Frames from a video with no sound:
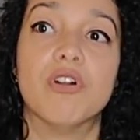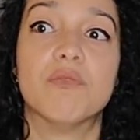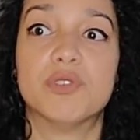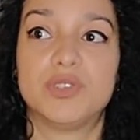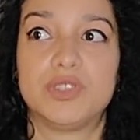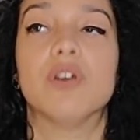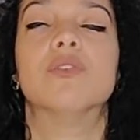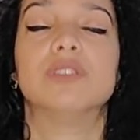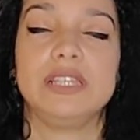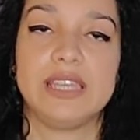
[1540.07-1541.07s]
almost
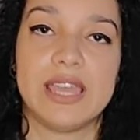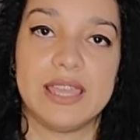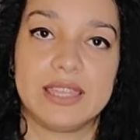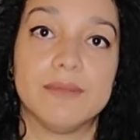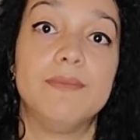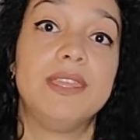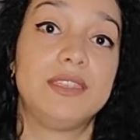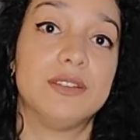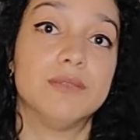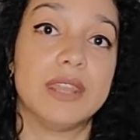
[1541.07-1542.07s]
only get
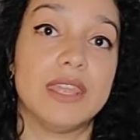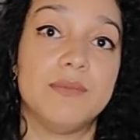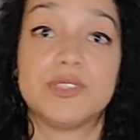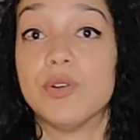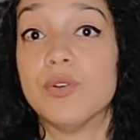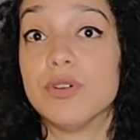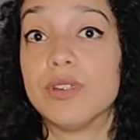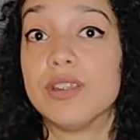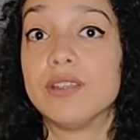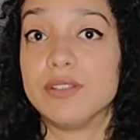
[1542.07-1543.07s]
medium nibs
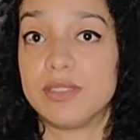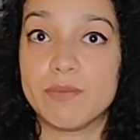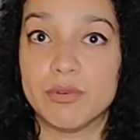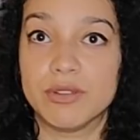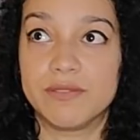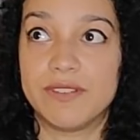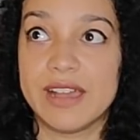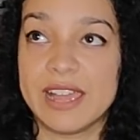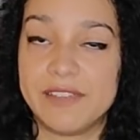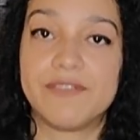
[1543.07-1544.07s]
or
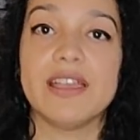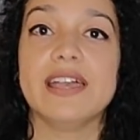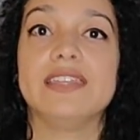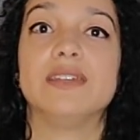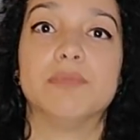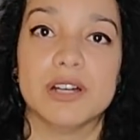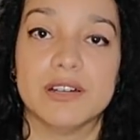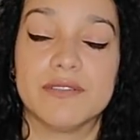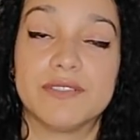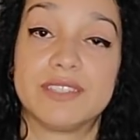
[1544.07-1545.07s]
1.5 and
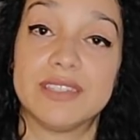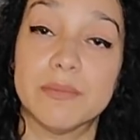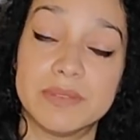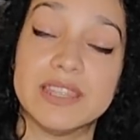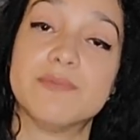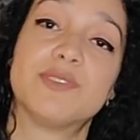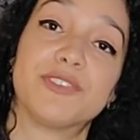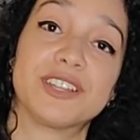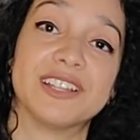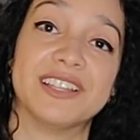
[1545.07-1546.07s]
above stub nibs
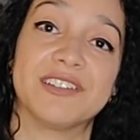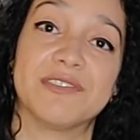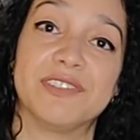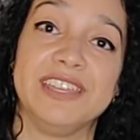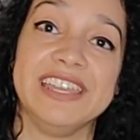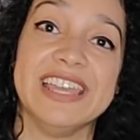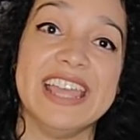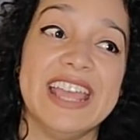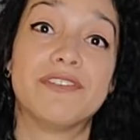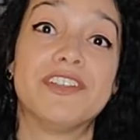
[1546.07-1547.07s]
for calligraphy.
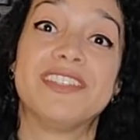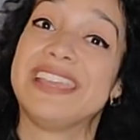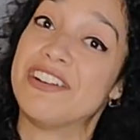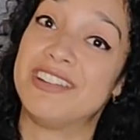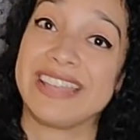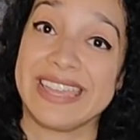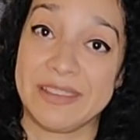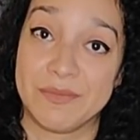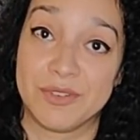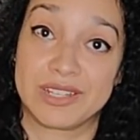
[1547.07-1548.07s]
However, they are
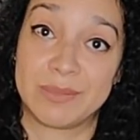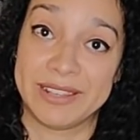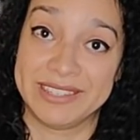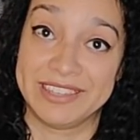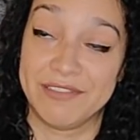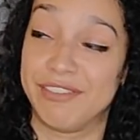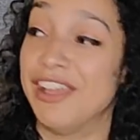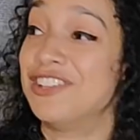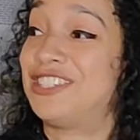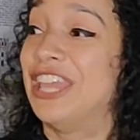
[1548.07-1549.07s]
getting more expensive.
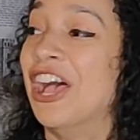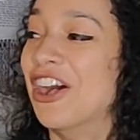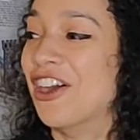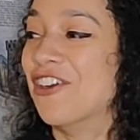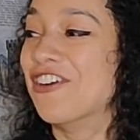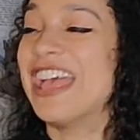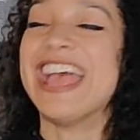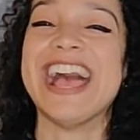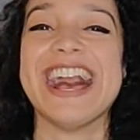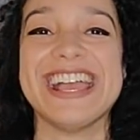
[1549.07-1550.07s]

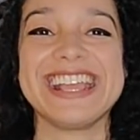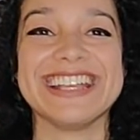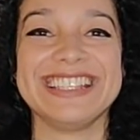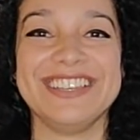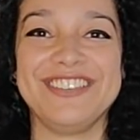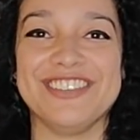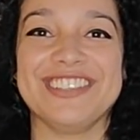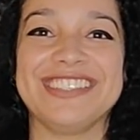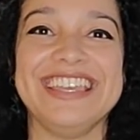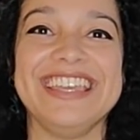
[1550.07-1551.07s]
So I guess it
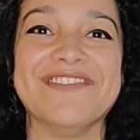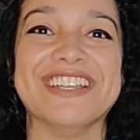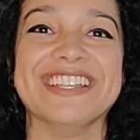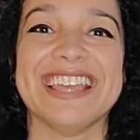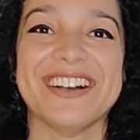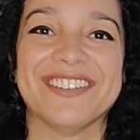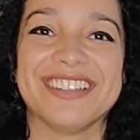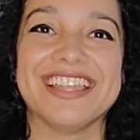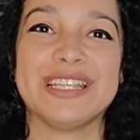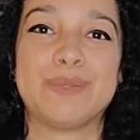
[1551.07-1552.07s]
evens
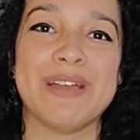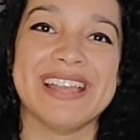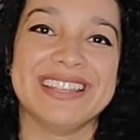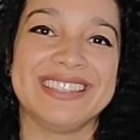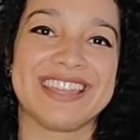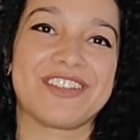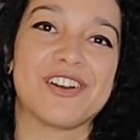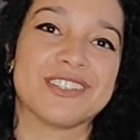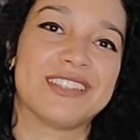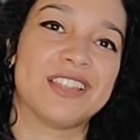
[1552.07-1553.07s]
out. Less pens
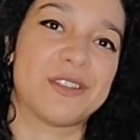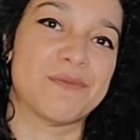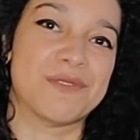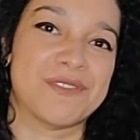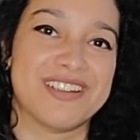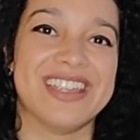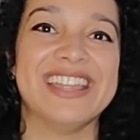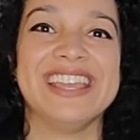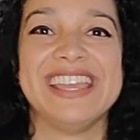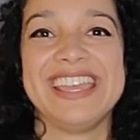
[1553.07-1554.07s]
that cost a little
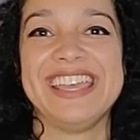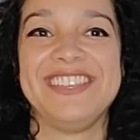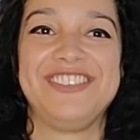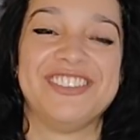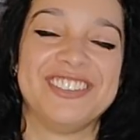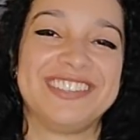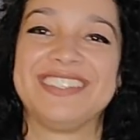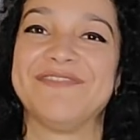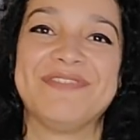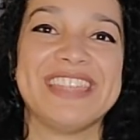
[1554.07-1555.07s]
more.
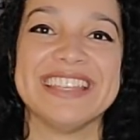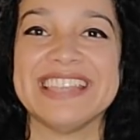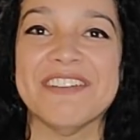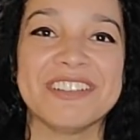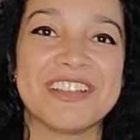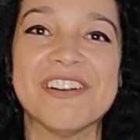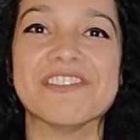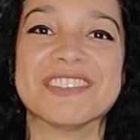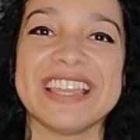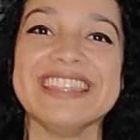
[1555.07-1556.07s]
That's how it
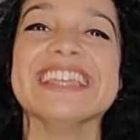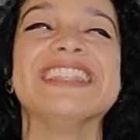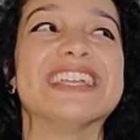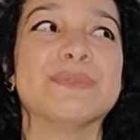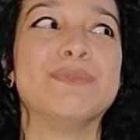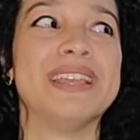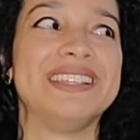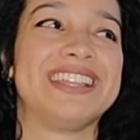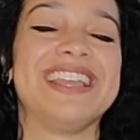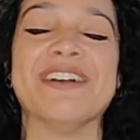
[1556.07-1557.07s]
goes. I think that's
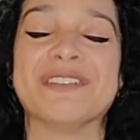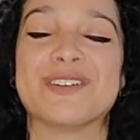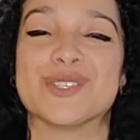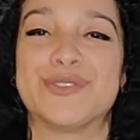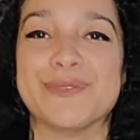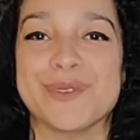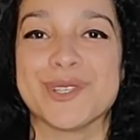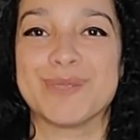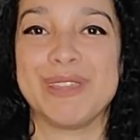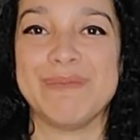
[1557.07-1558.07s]
basically how it goes for
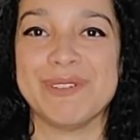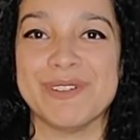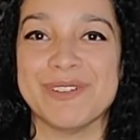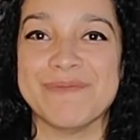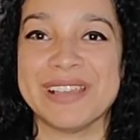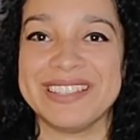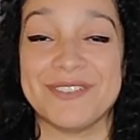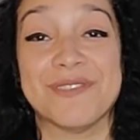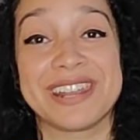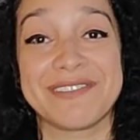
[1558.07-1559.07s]
most people
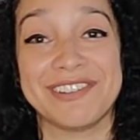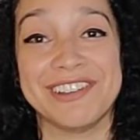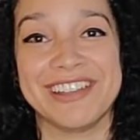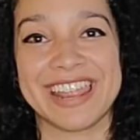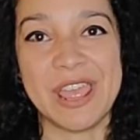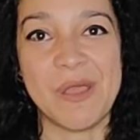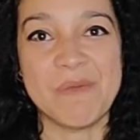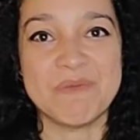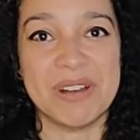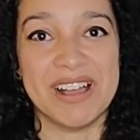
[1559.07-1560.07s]
based on what I've heard.
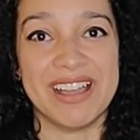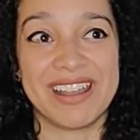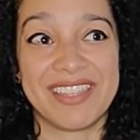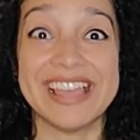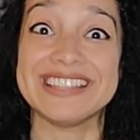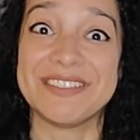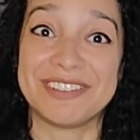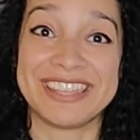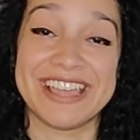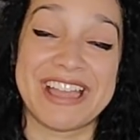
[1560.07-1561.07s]
But that's
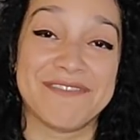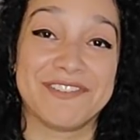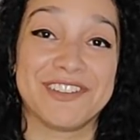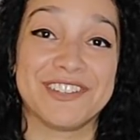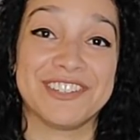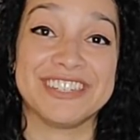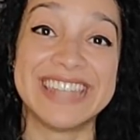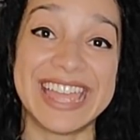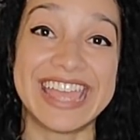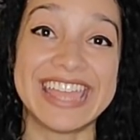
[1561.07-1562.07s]
everything I have for you
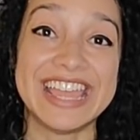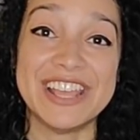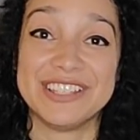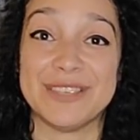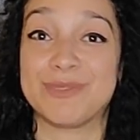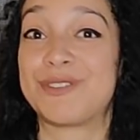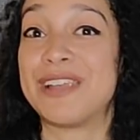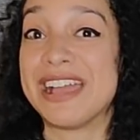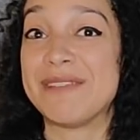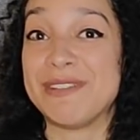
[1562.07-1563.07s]
today.
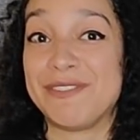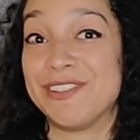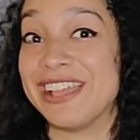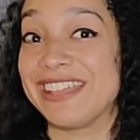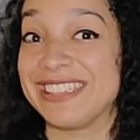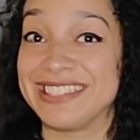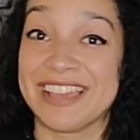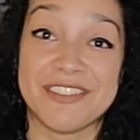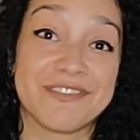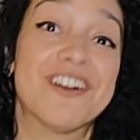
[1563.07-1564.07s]
Subscribe if you like
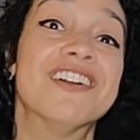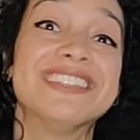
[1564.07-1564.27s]
this kind of